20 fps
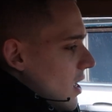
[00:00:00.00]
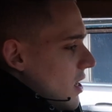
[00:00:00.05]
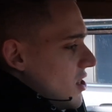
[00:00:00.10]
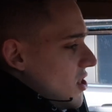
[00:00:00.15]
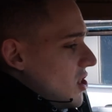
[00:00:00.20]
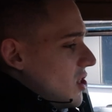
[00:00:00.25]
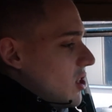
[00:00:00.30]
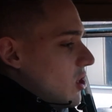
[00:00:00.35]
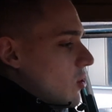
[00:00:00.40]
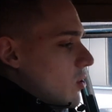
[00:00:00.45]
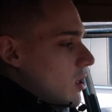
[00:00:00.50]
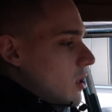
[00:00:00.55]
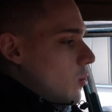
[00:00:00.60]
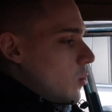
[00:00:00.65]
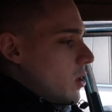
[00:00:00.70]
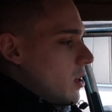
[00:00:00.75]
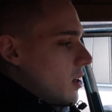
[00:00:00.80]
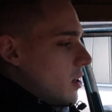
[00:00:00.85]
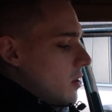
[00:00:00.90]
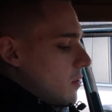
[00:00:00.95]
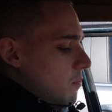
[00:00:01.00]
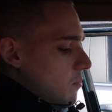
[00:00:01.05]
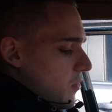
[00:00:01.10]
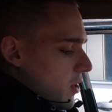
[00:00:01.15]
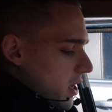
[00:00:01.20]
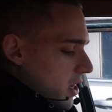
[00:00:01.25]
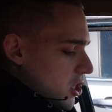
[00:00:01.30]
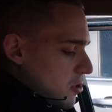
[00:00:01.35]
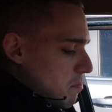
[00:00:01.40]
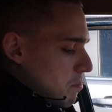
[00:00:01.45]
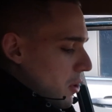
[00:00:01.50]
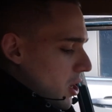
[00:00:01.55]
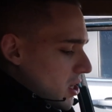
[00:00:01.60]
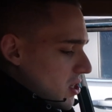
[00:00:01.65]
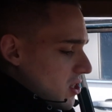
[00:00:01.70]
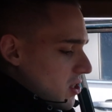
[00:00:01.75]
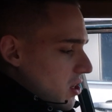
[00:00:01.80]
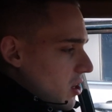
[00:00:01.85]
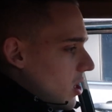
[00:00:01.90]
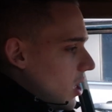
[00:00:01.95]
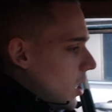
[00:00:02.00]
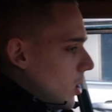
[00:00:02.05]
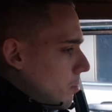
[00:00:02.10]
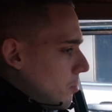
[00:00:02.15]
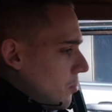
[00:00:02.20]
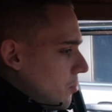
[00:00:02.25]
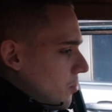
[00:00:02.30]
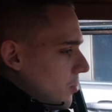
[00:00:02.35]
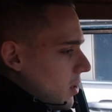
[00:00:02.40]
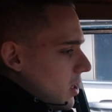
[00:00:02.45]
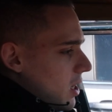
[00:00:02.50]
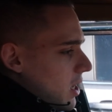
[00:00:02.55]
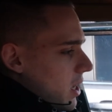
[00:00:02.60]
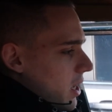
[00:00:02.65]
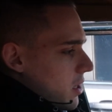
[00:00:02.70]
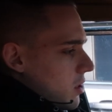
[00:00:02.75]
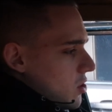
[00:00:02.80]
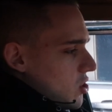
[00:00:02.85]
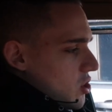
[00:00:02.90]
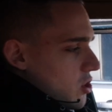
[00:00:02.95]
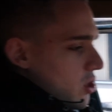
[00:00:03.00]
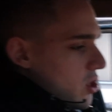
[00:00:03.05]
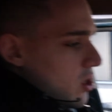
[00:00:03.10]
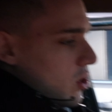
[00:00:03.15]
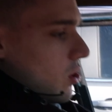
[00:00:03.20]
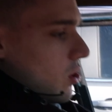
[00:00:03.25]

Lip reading: Steering wheel is busted up, it's just